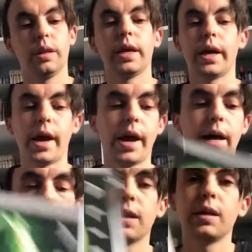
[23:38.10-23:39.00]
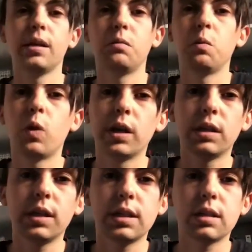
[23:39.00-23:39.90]
that Alien
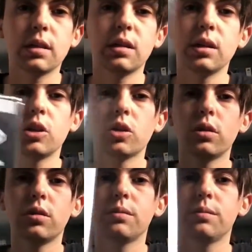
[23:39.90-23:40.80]
1 disc edition.